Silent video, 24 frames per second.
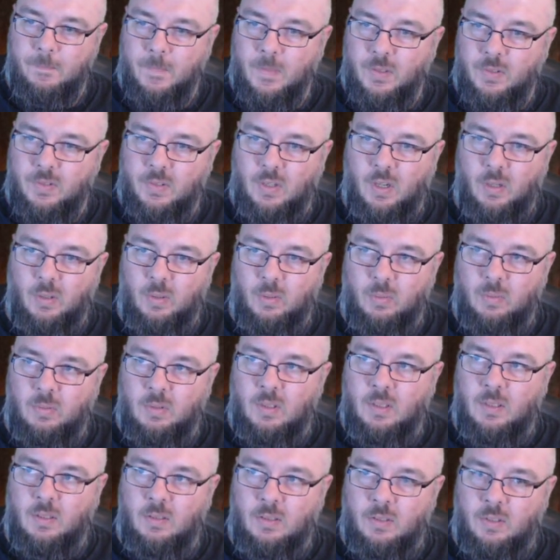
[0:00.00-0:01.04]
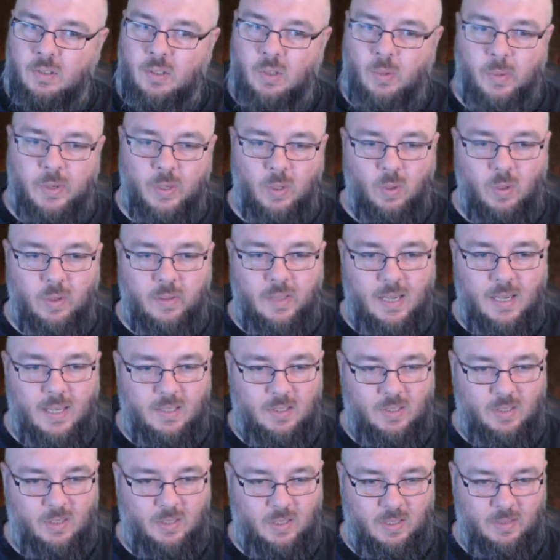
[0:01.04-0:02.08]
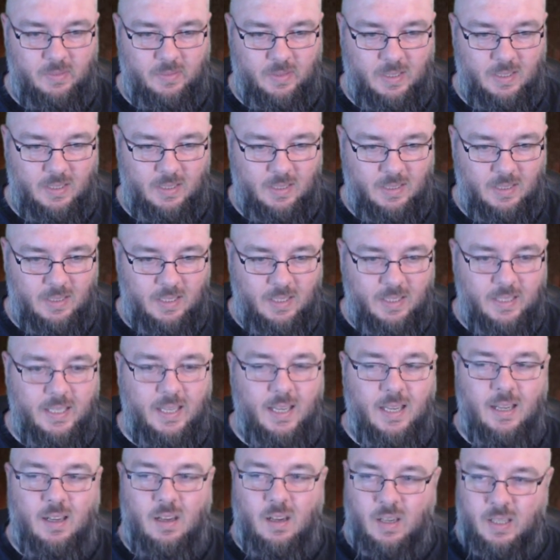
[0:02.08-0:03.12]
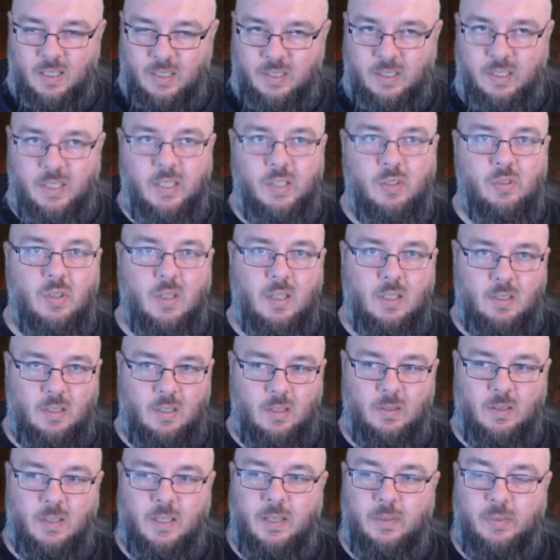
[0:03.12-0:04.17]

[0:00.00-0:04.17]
so doing all of that side of it, yeah, I see drugs only.